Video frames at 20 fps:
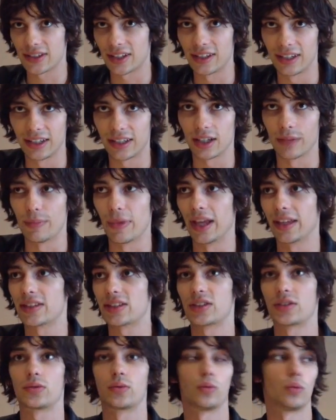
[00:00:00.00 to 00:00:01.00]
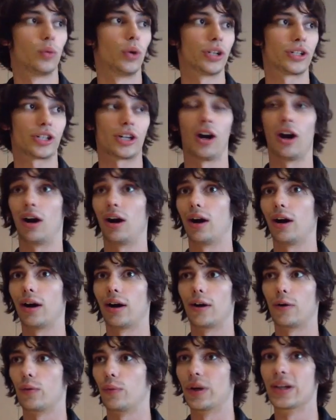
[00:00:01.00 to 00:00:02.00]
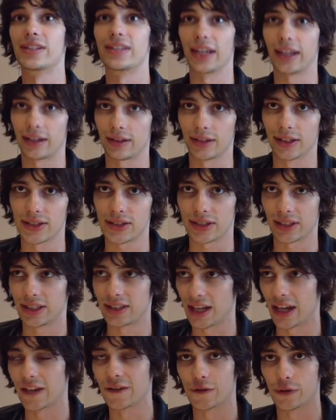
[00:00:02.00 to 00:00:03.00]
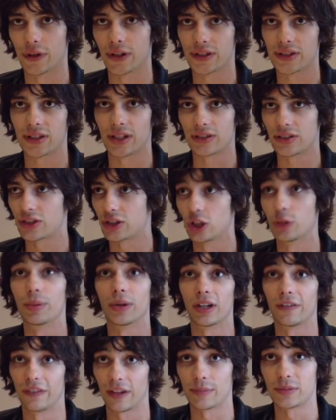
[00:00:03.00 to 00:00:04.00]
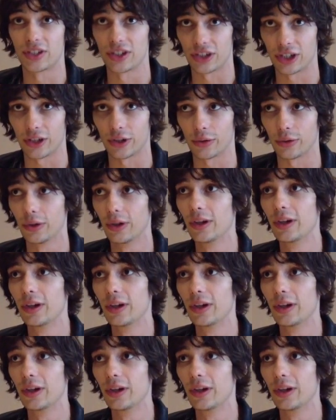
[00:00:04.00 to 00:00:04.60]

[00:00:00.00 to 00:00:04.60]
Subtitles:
that he commits, which are ridiculously dangerous and stupid of him to do.